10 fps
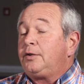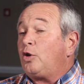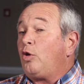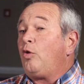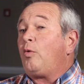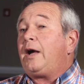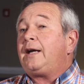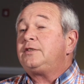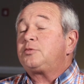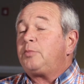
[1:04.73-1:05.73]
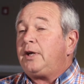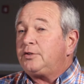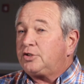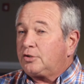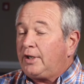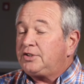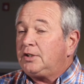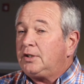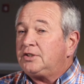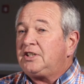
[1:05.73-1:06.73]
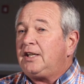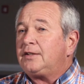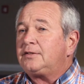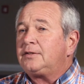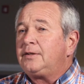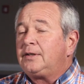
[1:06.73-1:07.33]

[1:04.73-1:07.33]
The old wise man, scratching his head,